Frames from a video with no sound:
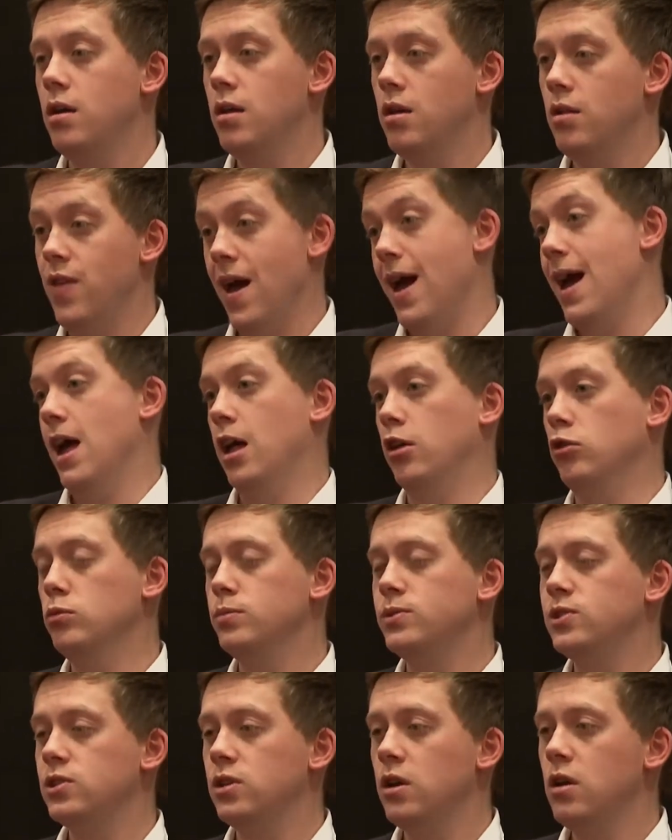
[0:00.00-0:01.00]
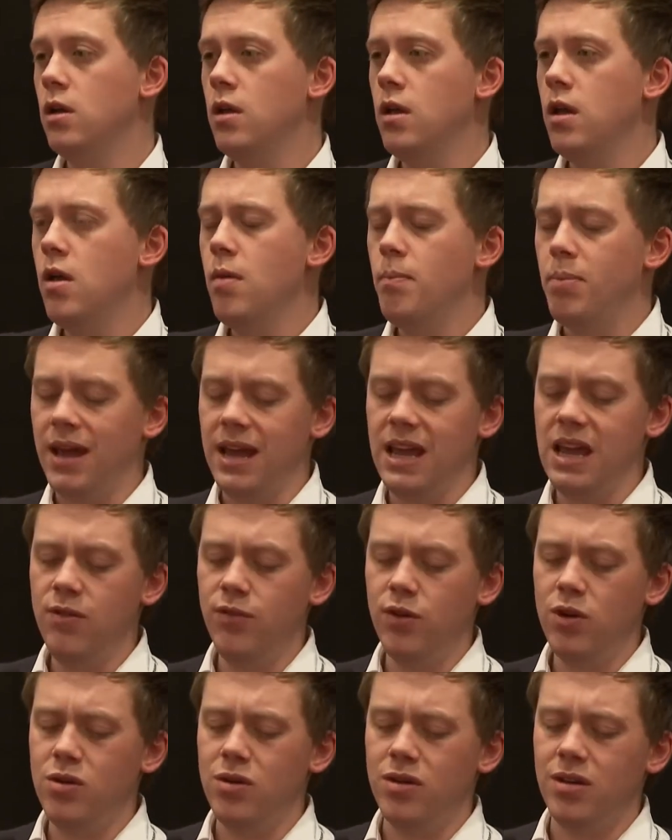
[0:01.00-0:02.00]
That helps. But
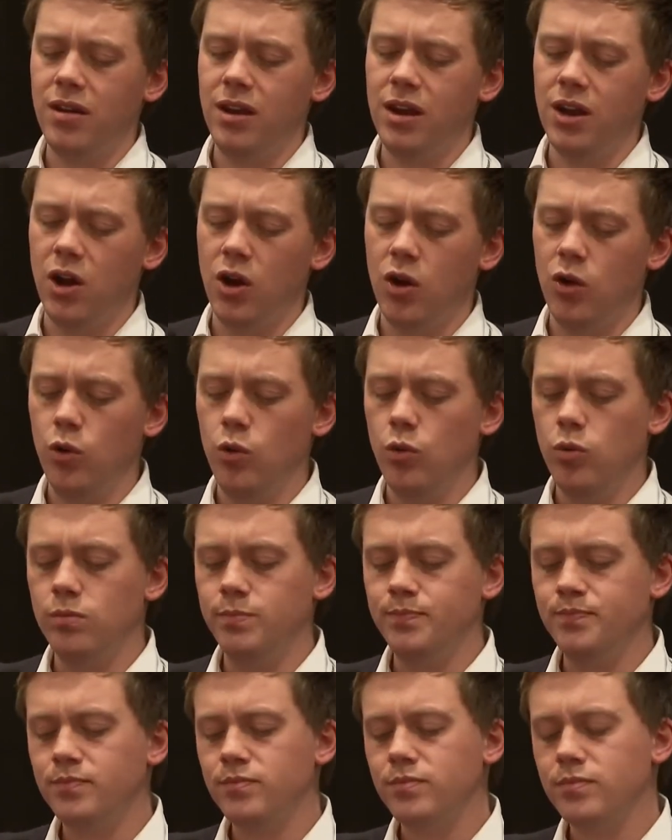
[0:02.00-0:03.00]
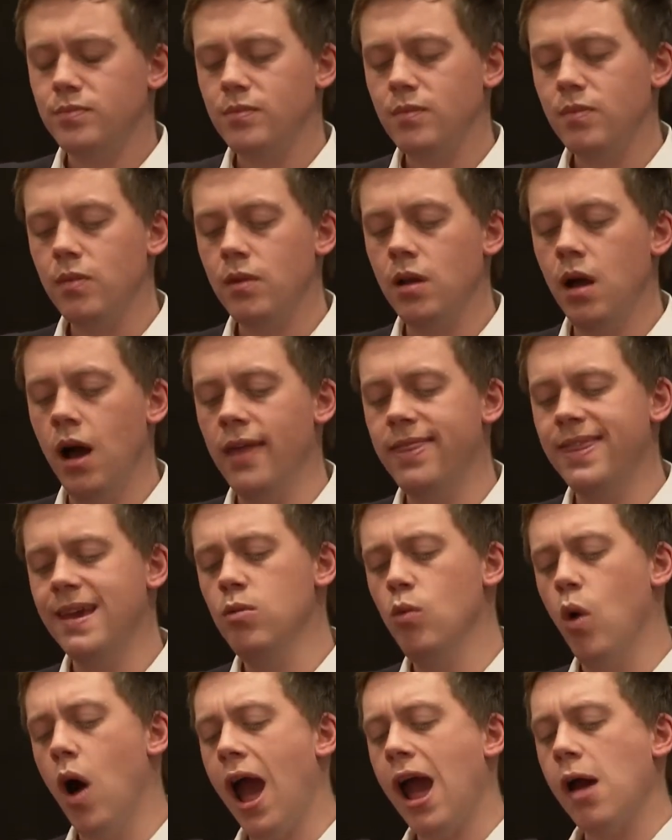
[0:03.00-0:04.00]
even, you know, I
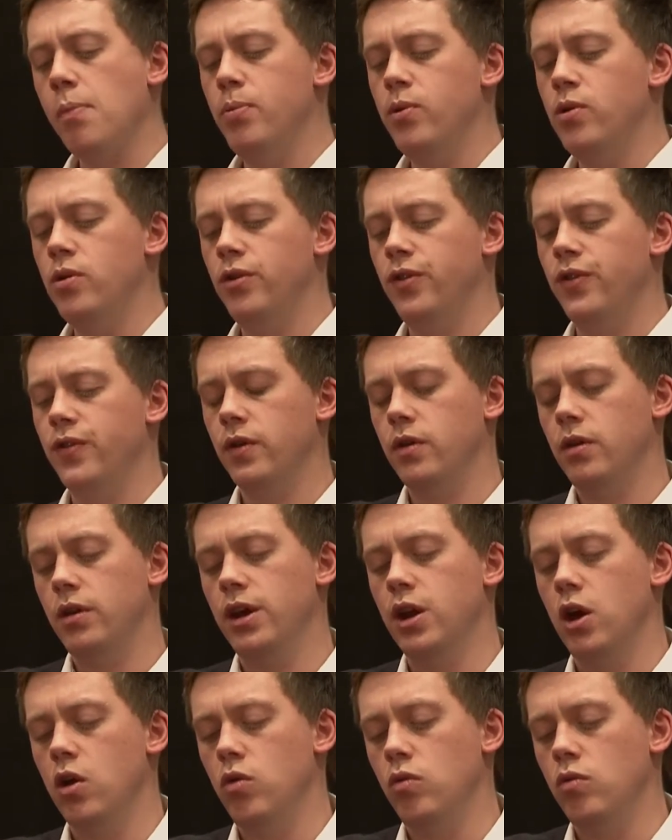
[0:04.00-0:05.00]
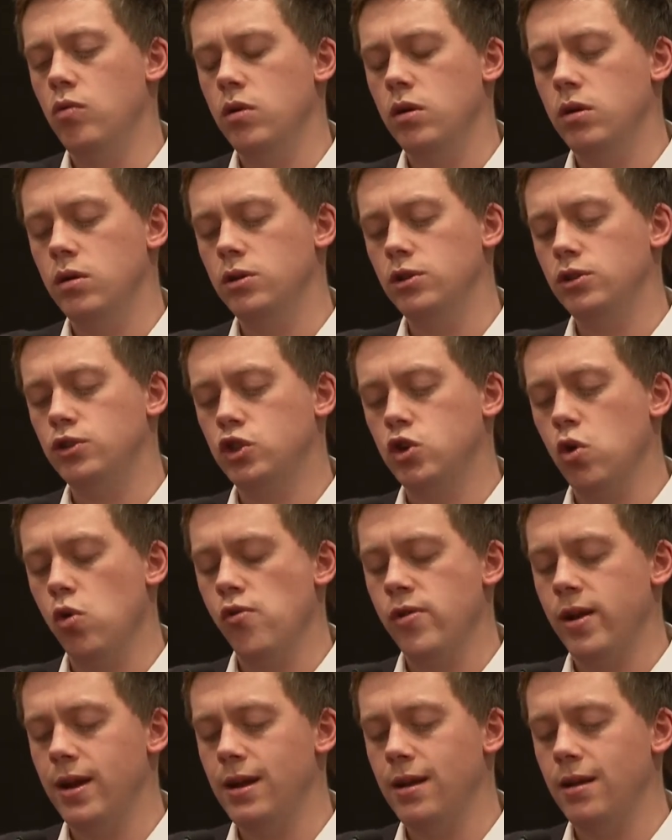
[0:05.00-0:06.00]
think what happened, you know,
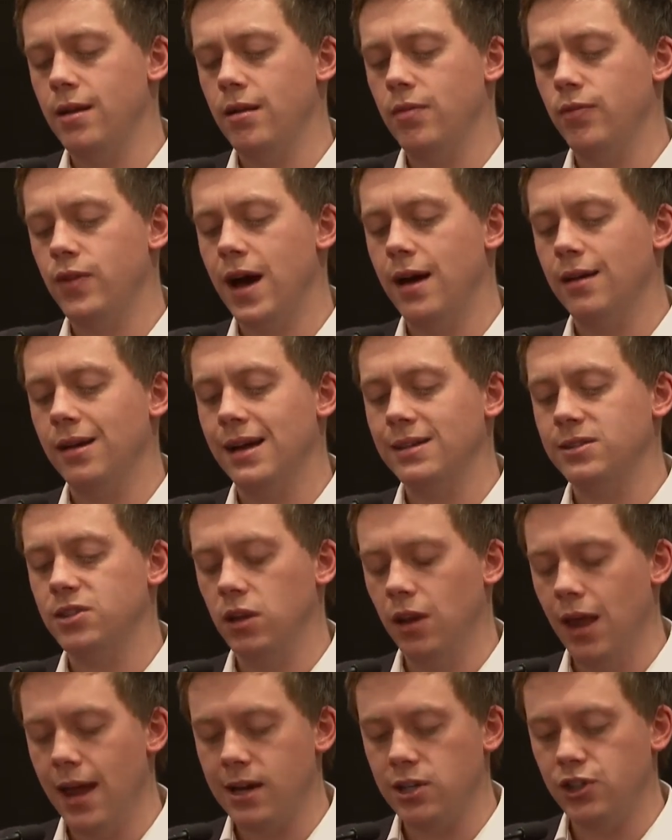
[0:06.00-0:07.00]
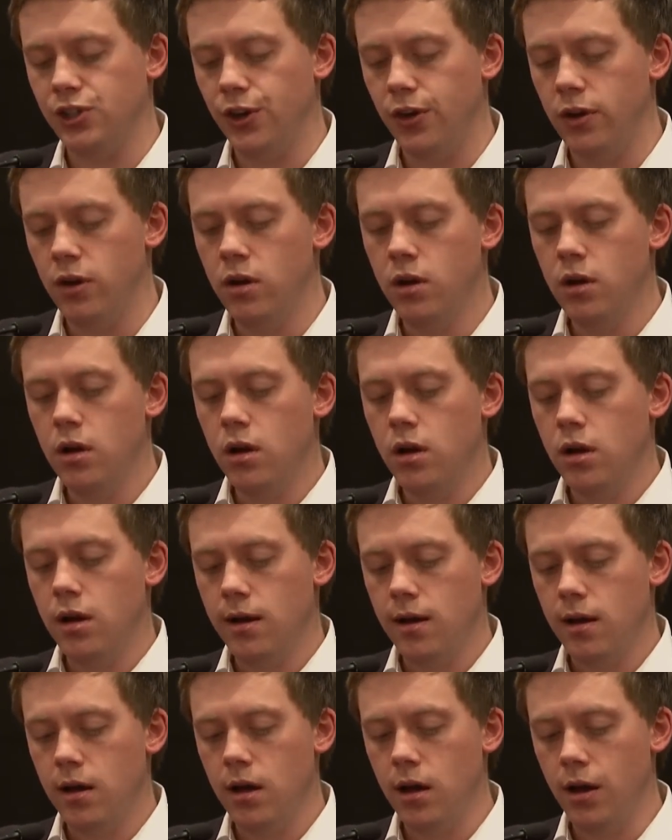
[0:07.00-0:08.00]
during that last election
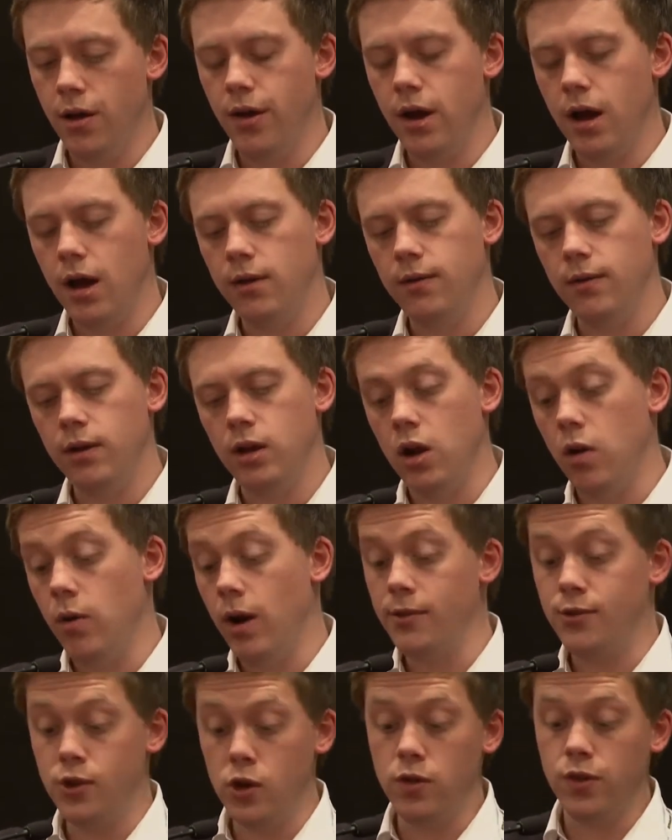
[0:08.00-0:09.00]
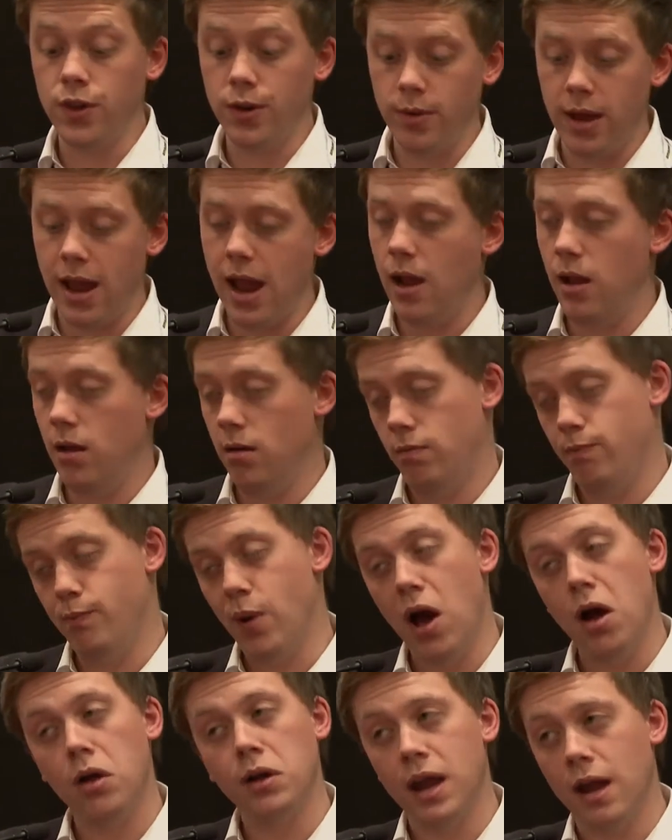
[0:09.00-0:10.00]
and I, uh, you know, I do think we
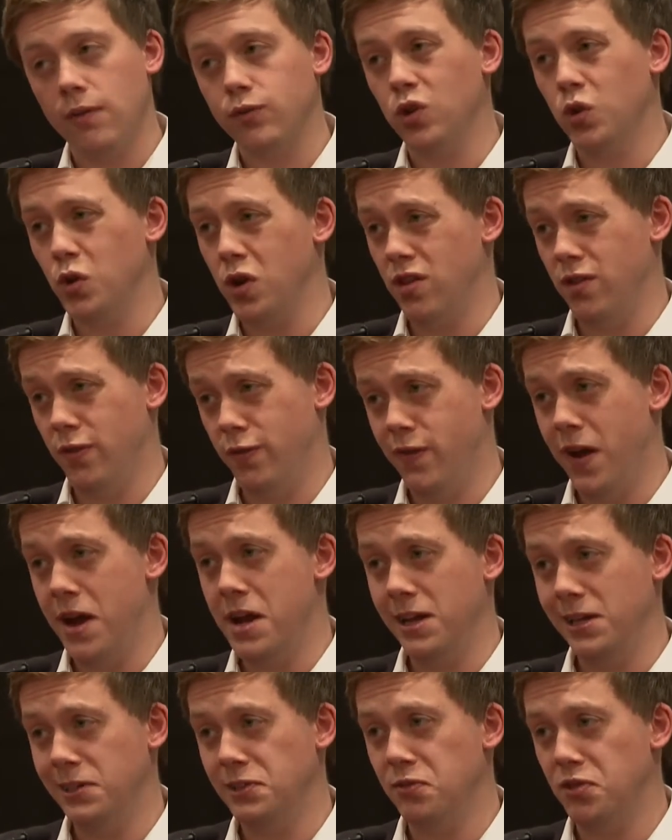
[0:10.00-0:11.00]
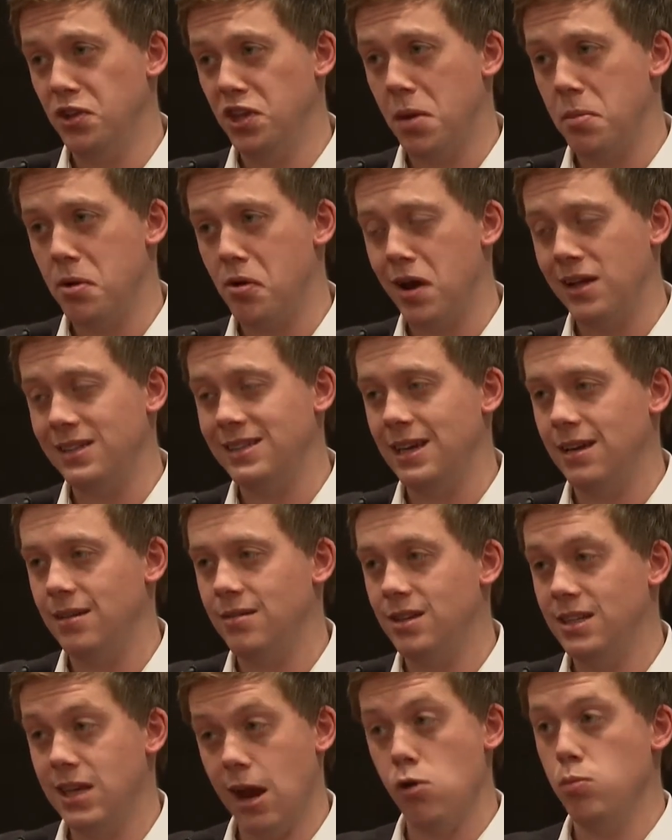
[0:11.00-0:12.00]
partly have to look at the failures of the Democratic,
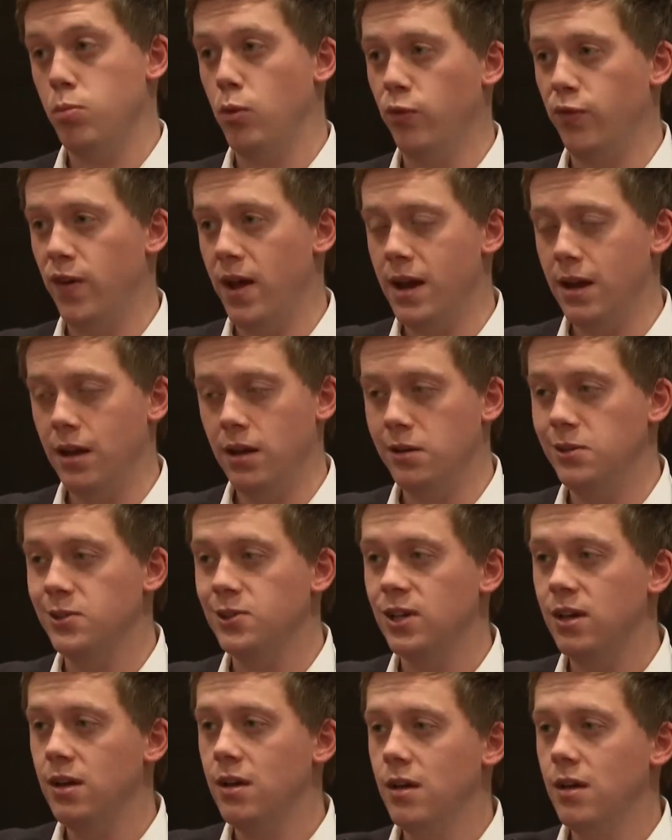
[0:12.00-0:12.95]
the terrible failures.